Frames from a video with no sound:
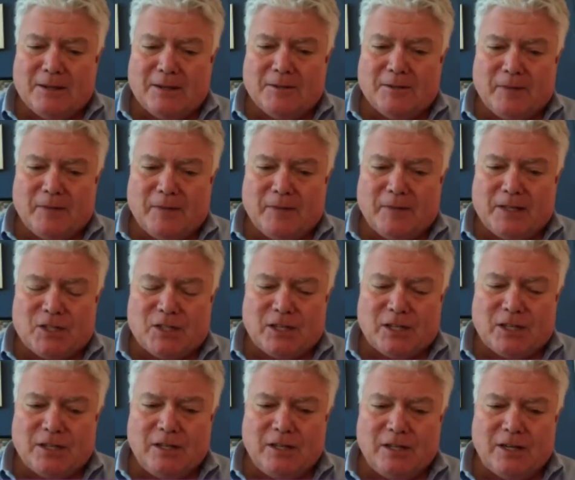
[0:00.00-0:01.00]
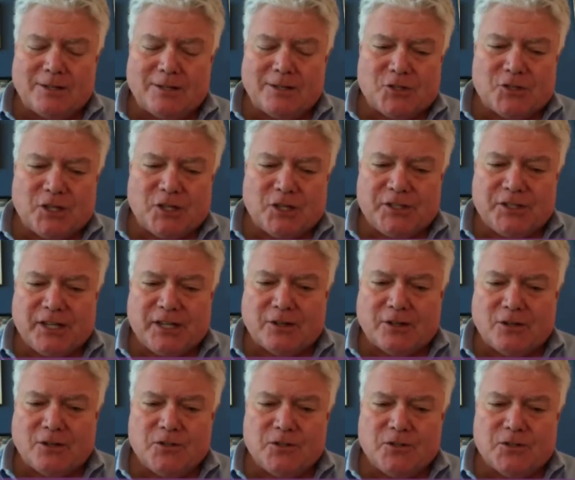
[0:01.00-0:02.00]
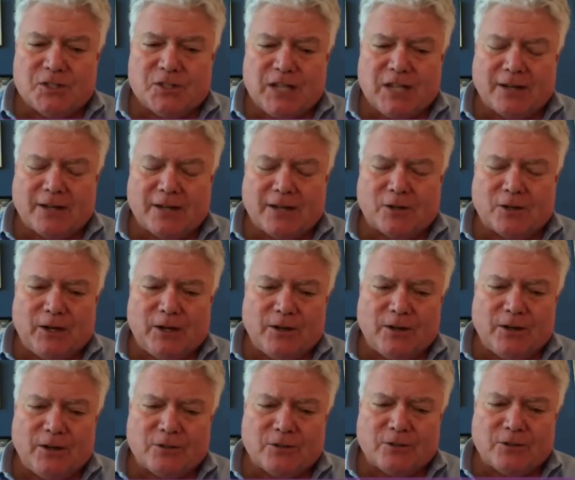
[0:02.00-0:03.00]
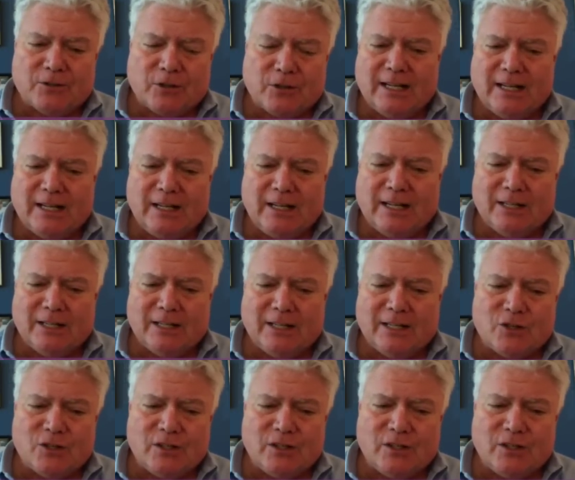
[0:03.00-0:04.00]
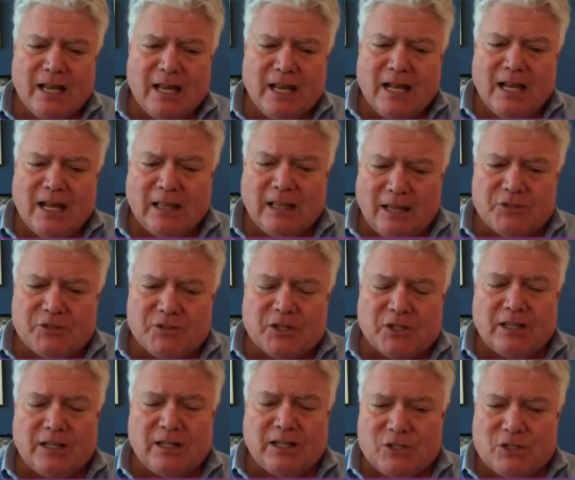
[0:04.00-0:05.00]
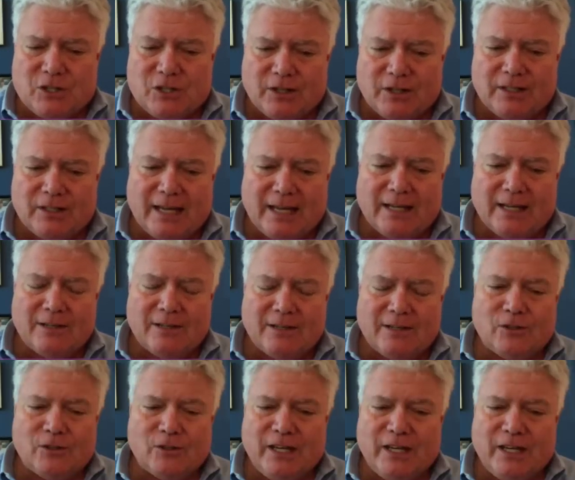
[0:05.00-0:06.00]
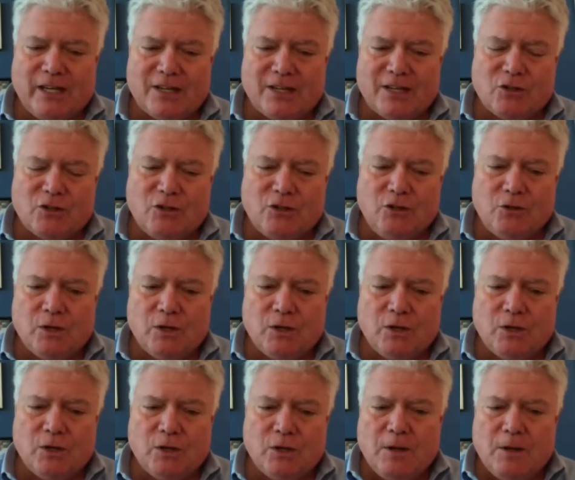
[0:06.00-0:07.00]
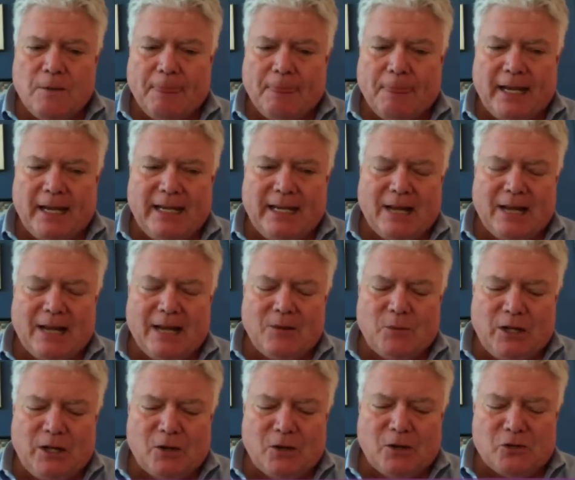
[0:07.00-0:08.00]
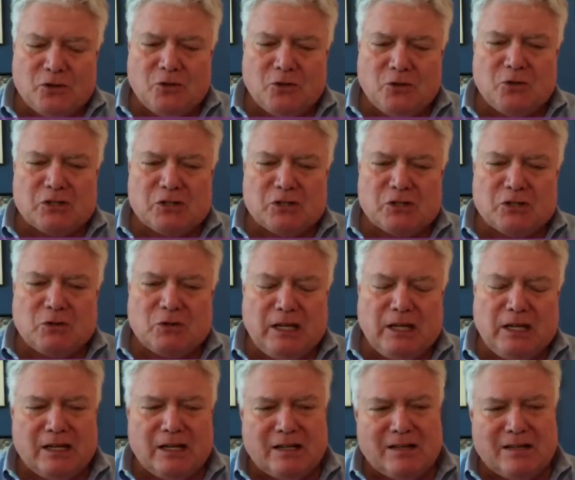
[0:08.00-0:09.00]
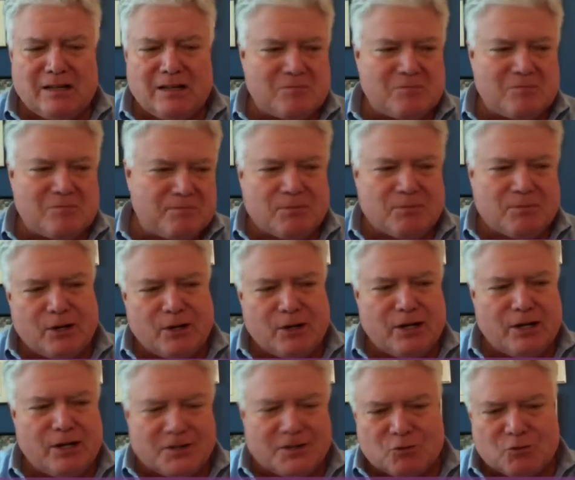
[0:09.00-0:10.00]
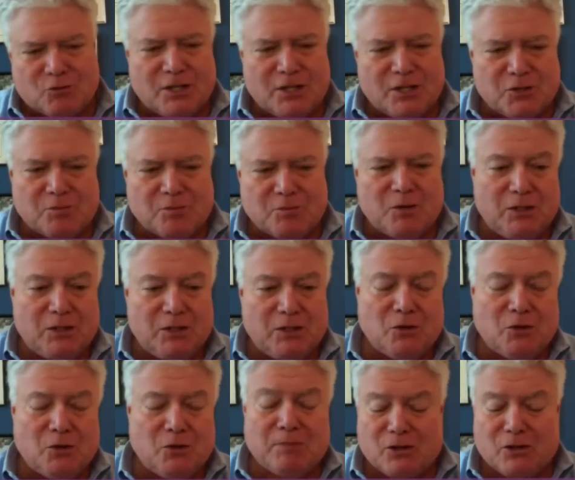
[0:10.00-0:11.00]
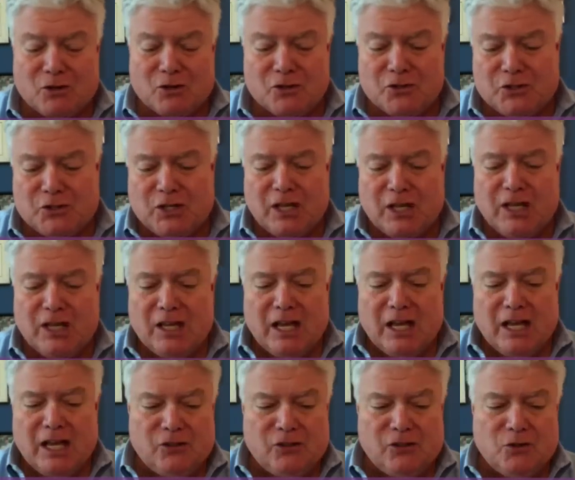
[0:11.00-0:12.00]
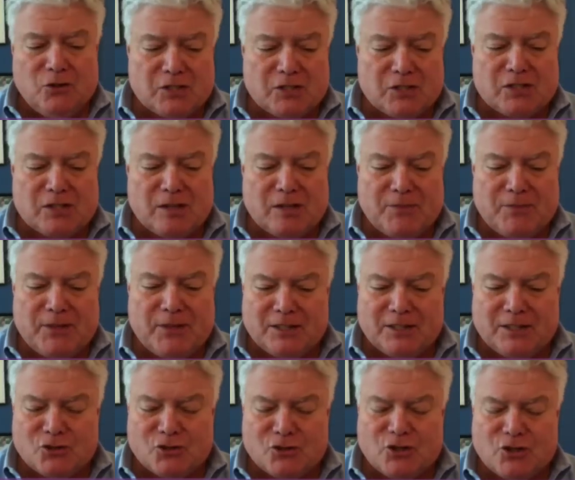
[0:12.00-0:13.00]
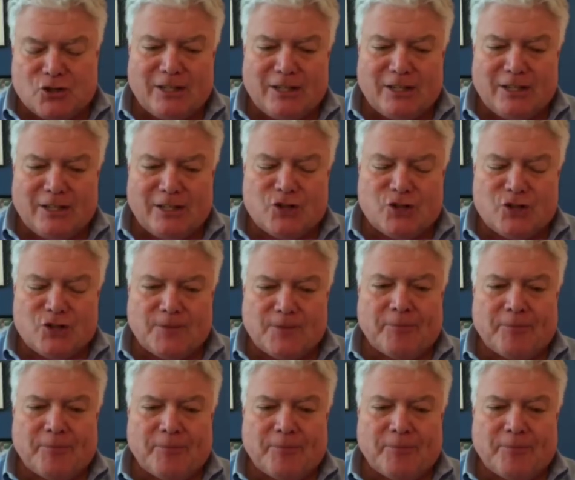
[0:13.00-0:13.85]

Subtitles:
my son, the youngest son, Tucker, is a soccer player at Trinity College and loves it. And he started that at an early age. And we don't do it so he can put it on his resume. We do it because doing something that's challenging